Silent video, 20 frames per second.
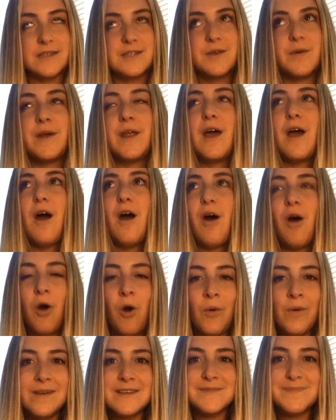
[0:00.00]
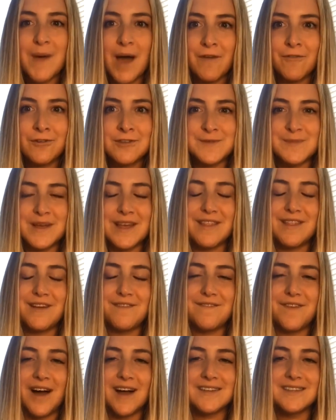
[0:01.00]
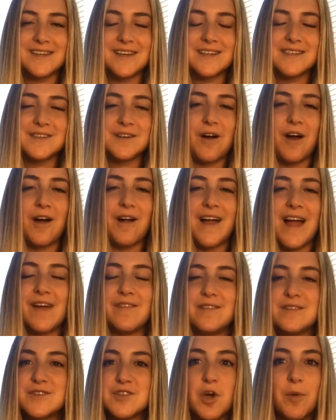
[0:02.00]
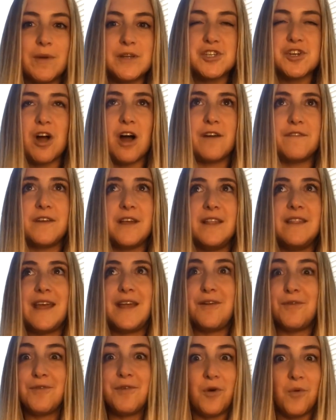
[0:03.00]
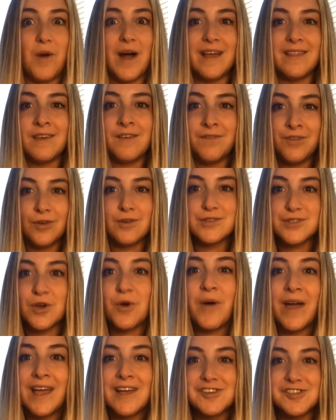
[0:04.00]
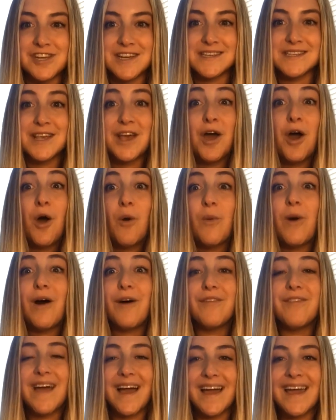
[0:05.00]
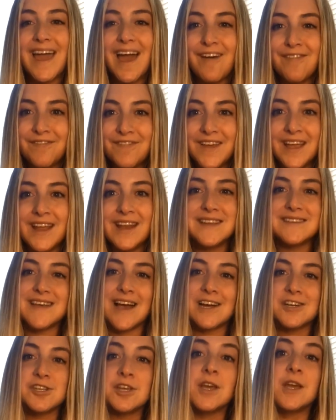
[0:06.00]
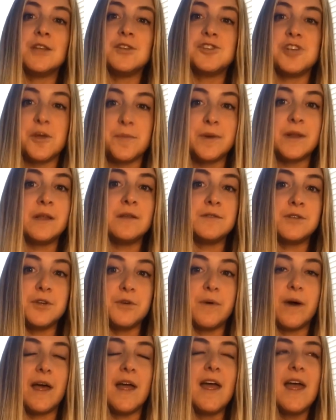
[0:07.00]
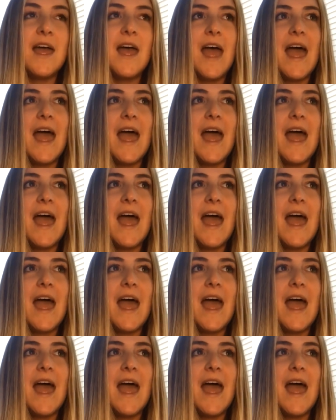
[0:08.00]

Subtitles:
So it always baffles me that vatas are having so much coffee and they don't know why they feel so anxious. Well, that caffeine is actually contributing to it.